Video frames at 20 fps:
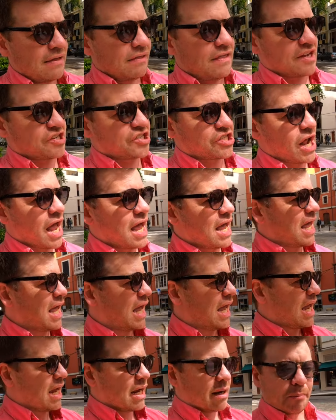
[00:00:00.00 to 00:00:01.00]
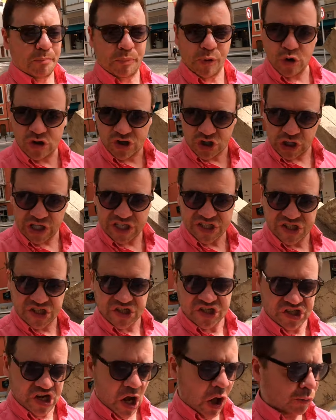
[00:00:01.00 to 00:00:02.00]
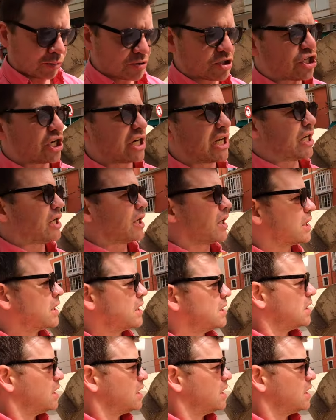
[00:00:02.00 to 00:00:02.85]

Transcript: This brutalist sculpture here